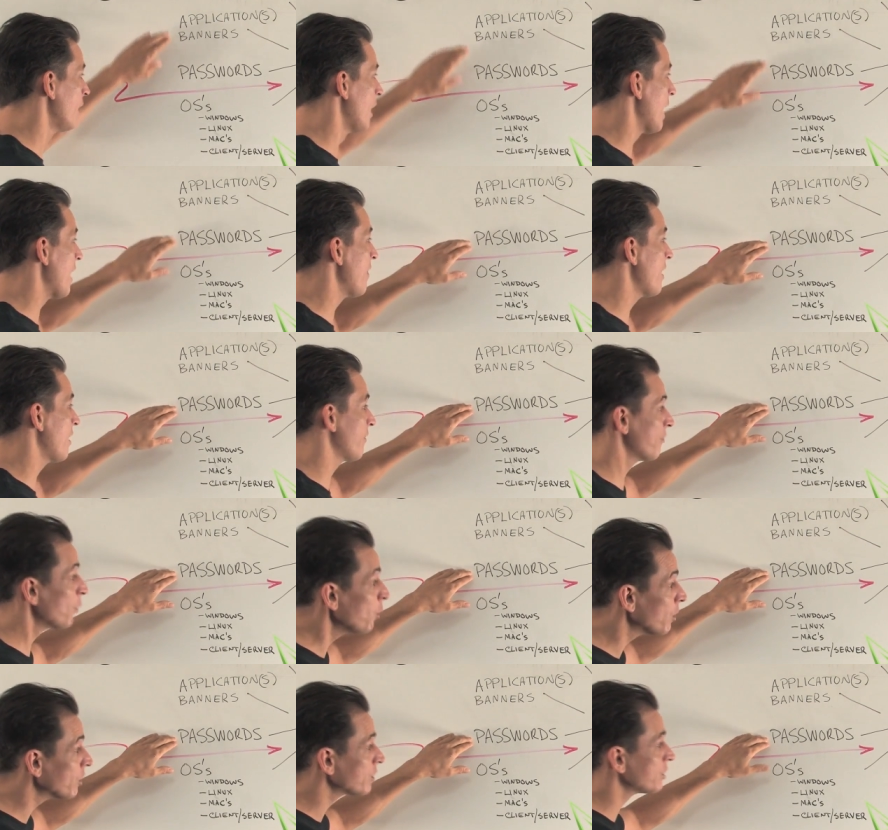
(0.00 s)
And then, of
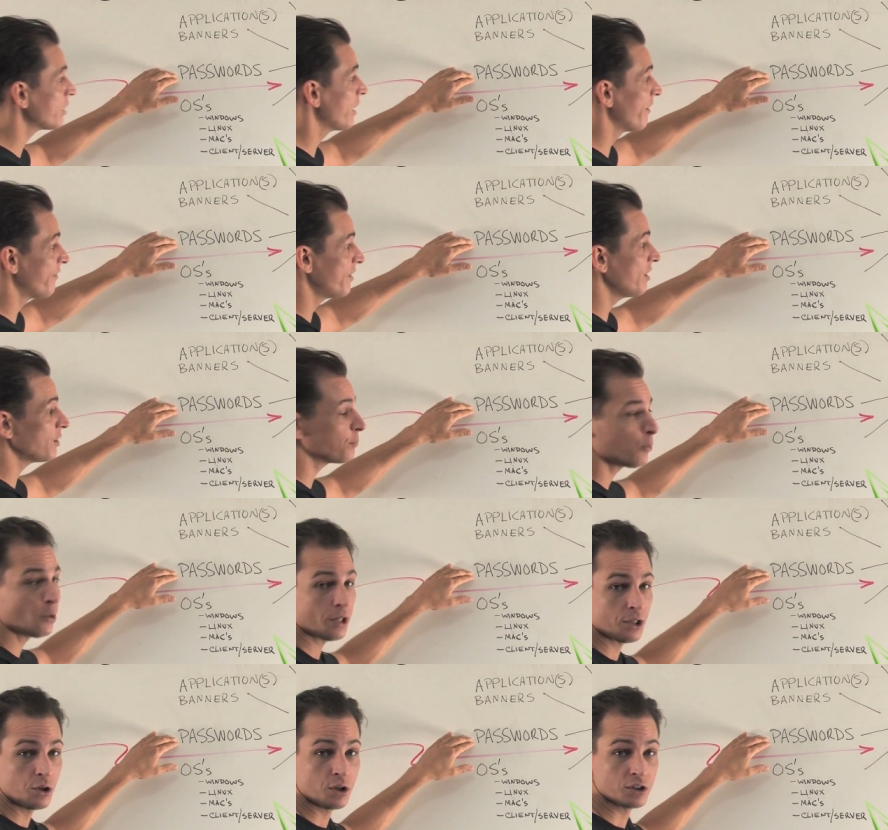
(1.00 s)
course, at this
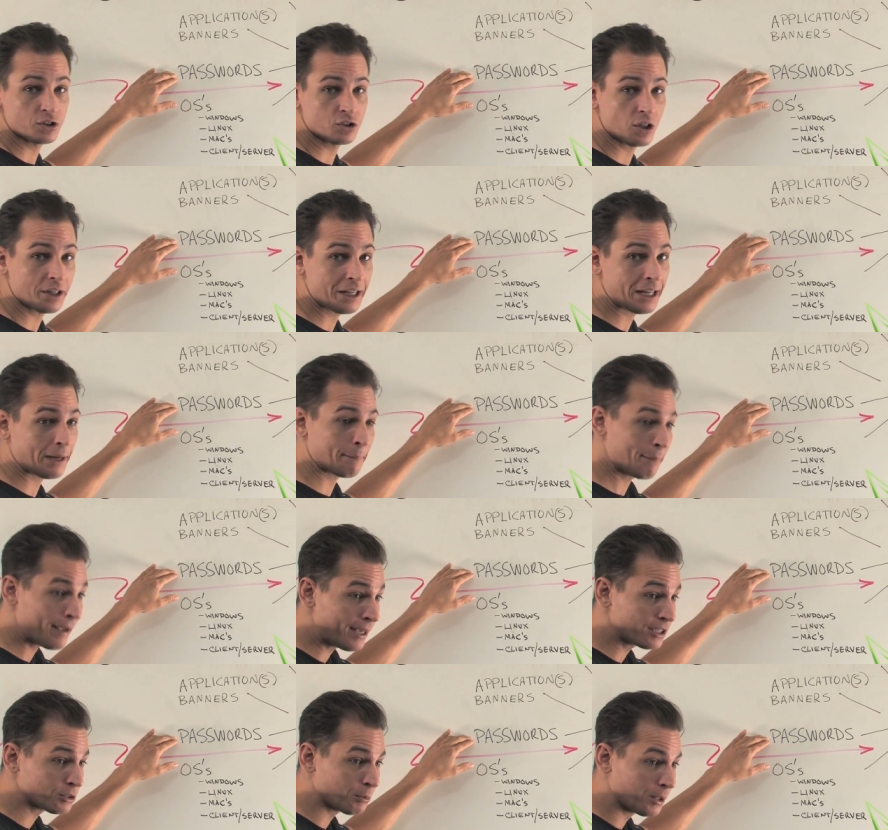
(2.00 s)
point, you could start getting
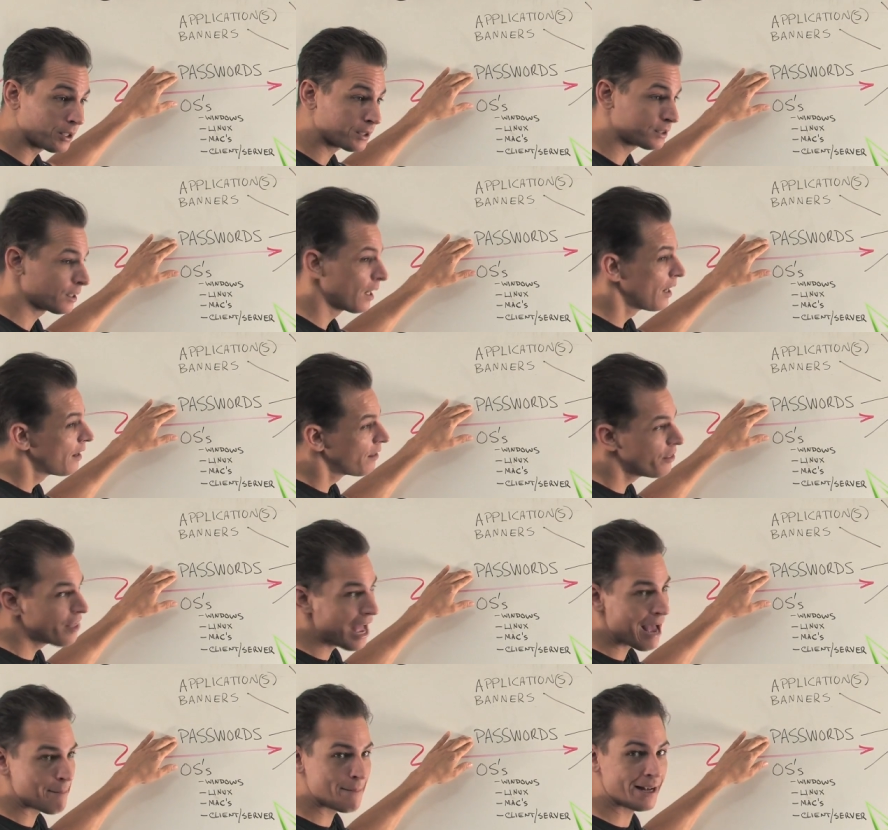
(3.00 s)
passwords.
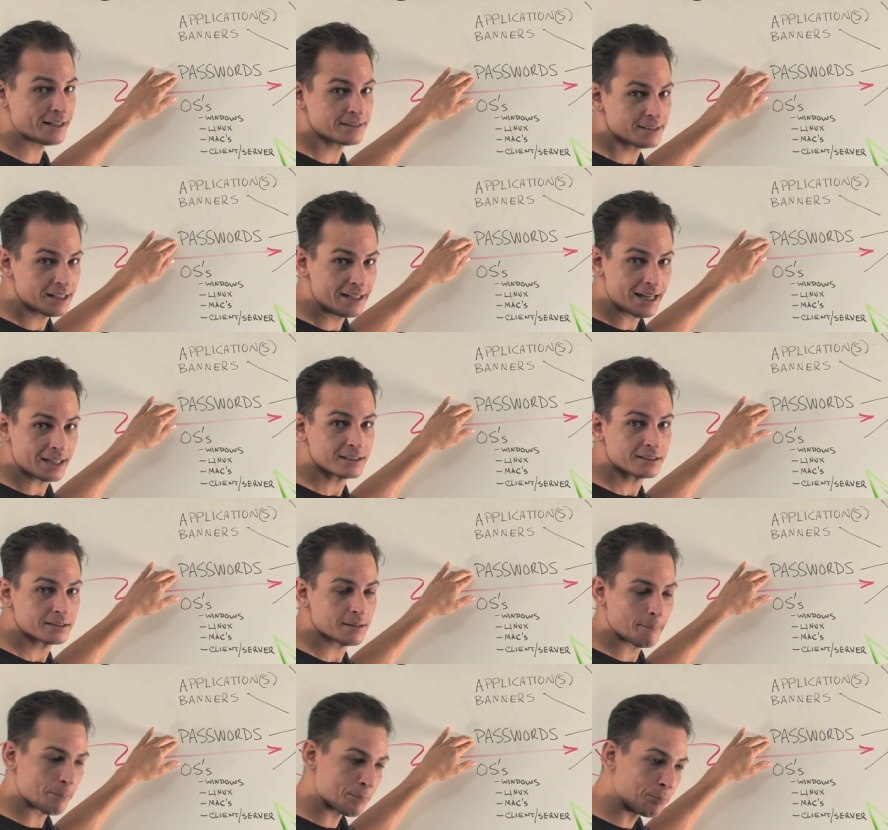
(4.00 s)
That makes the next
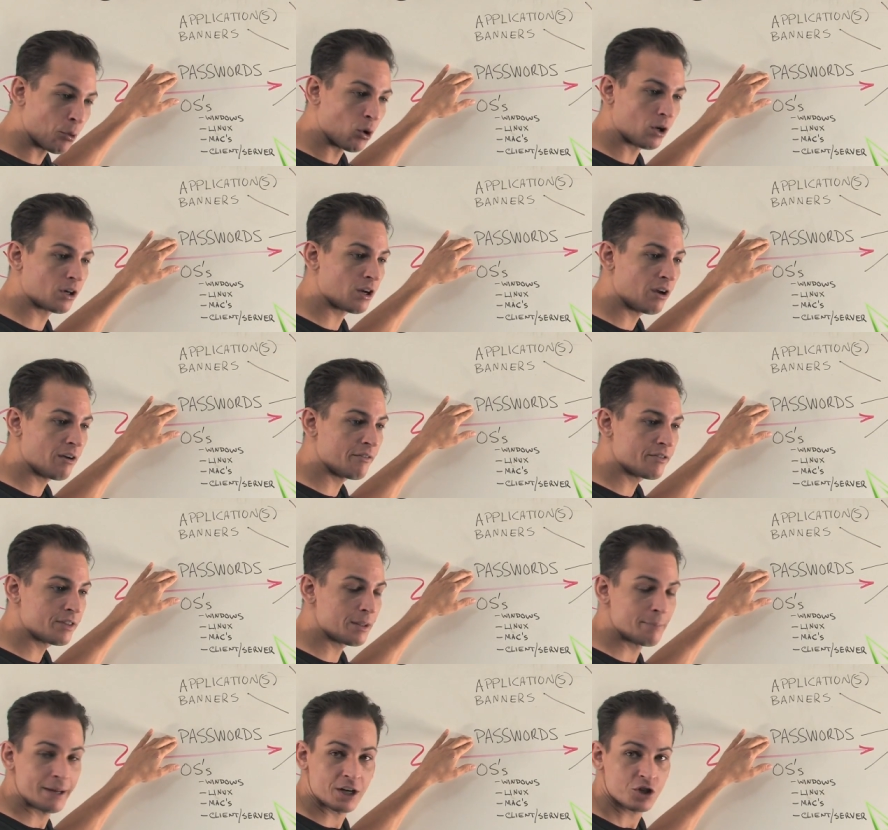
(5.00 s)
part of
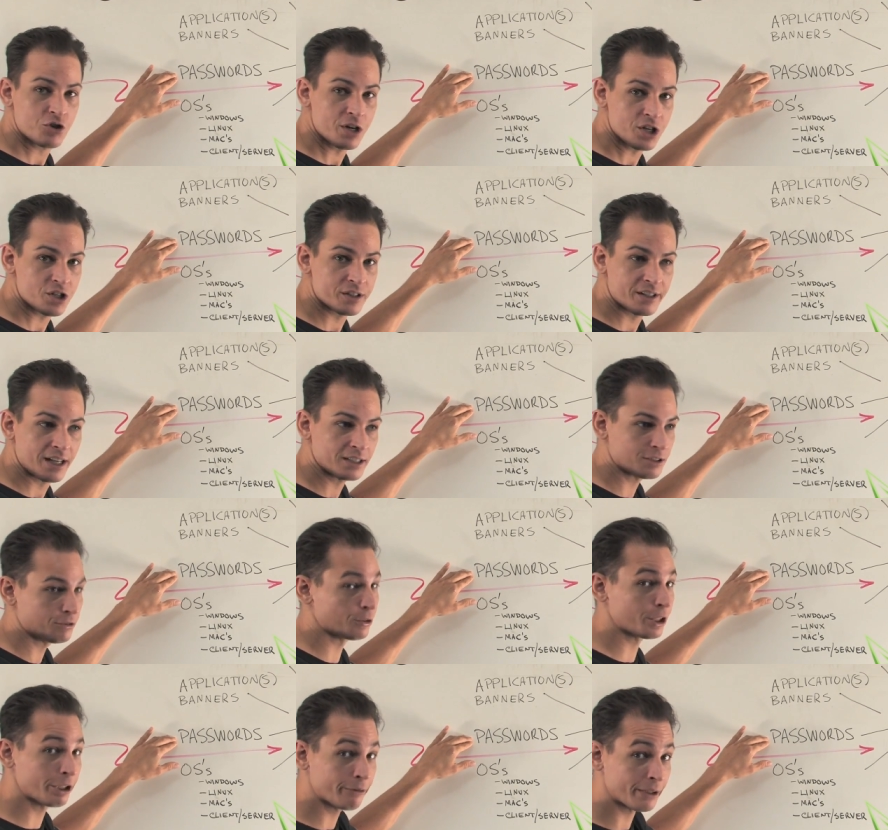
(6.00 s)
the penetration test
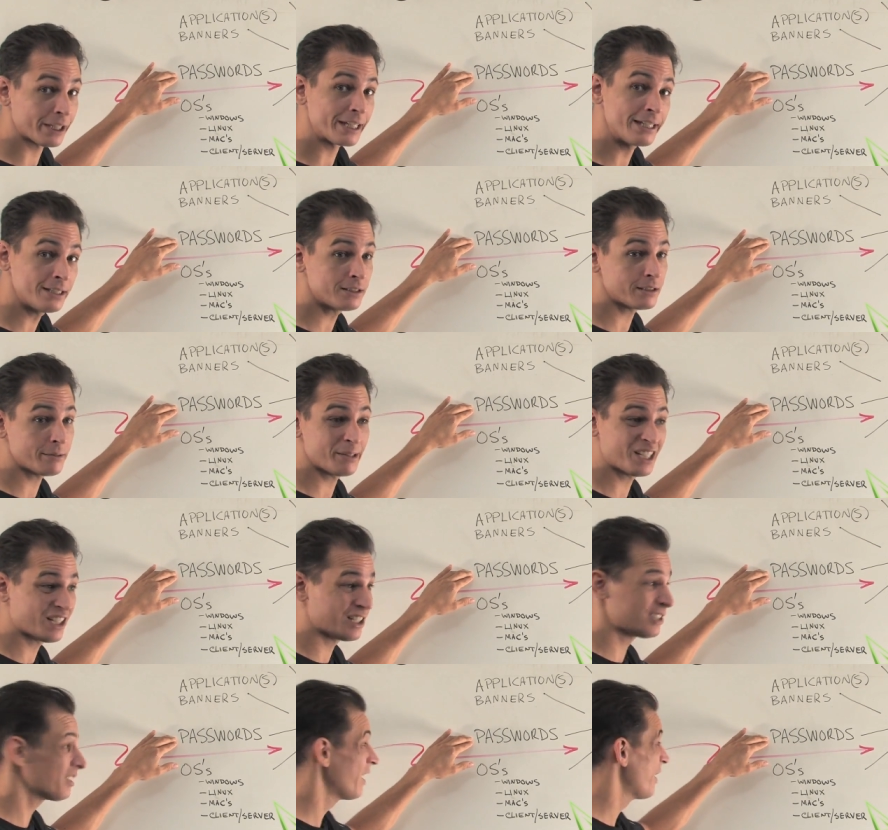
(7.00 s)
really, really easy,
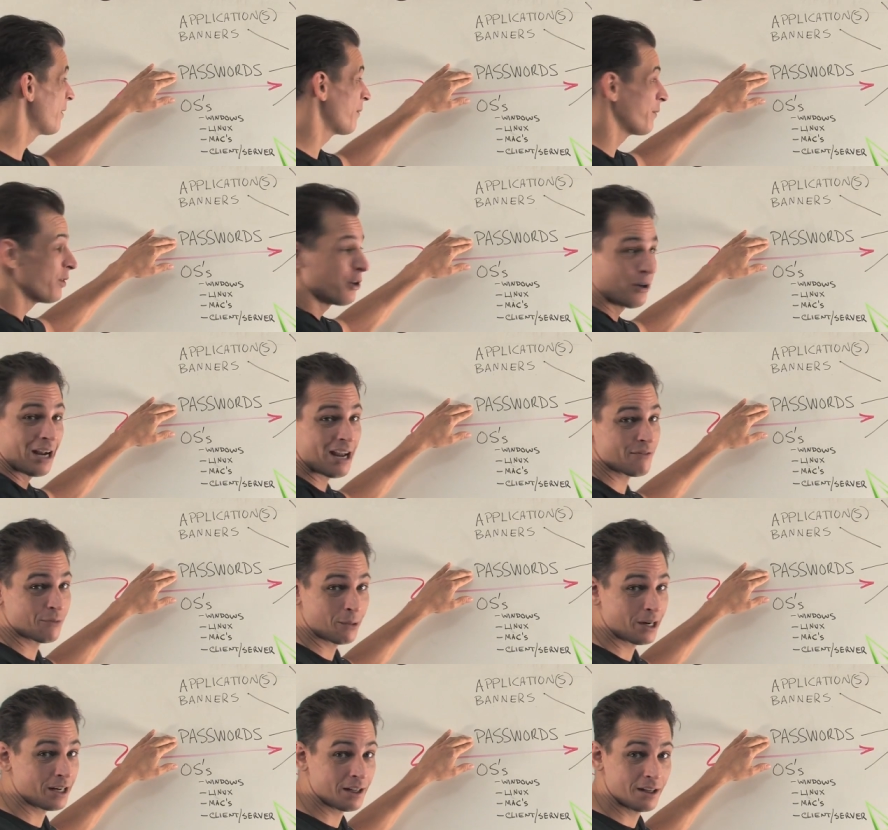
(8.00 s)
because you're
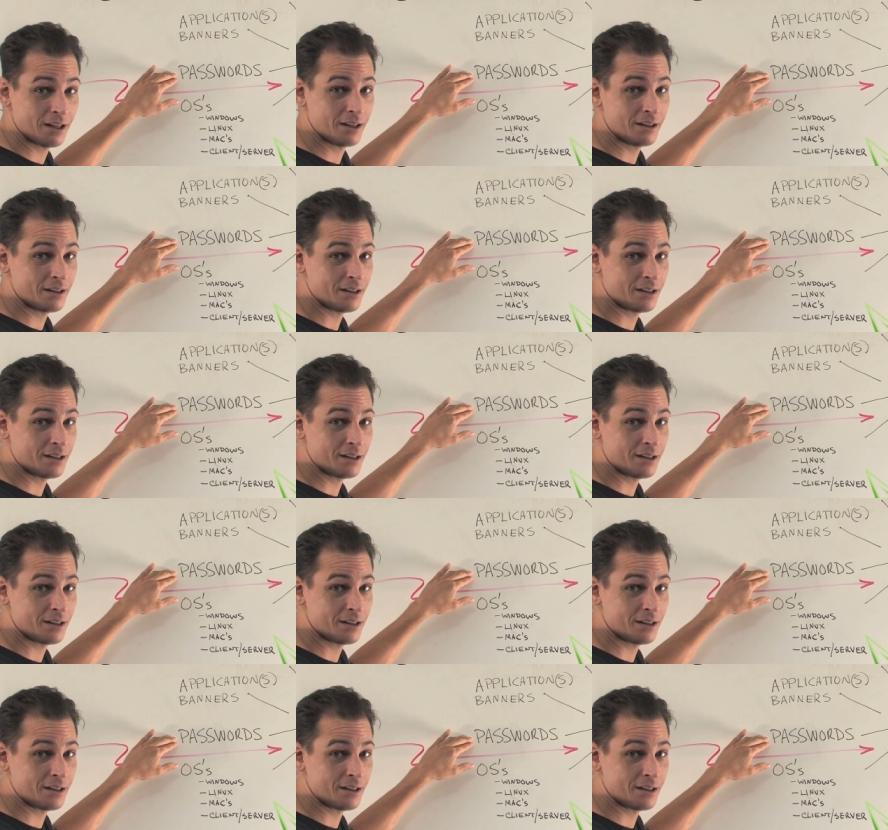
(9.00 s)
halfway to